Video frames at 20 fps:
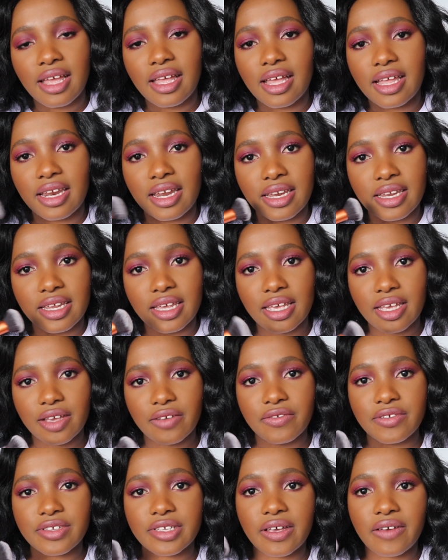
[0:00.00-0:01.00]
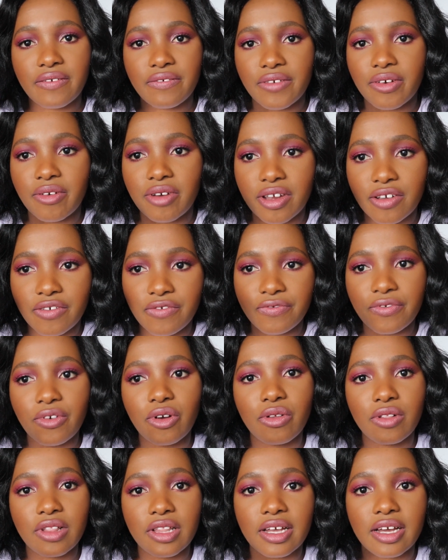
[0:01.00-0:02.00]
and it gives a very
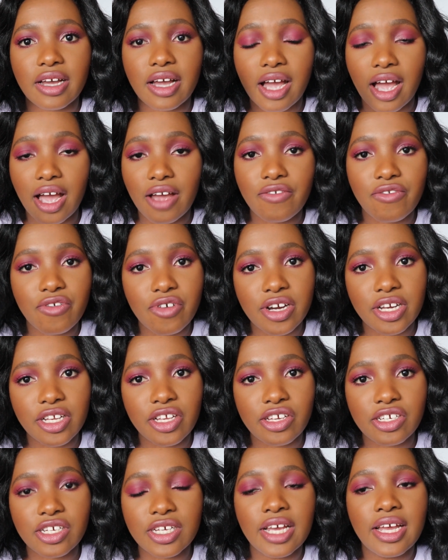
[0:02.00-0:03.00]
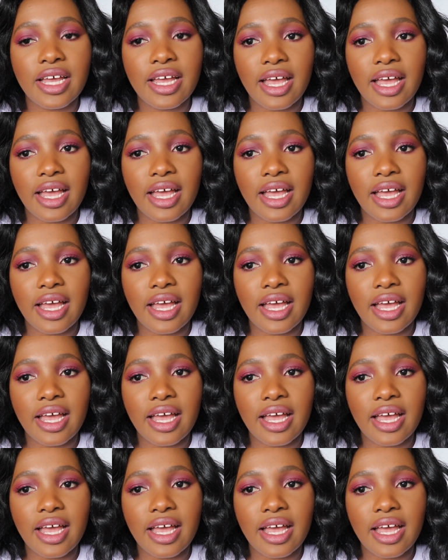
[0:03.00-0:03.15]
full coverage.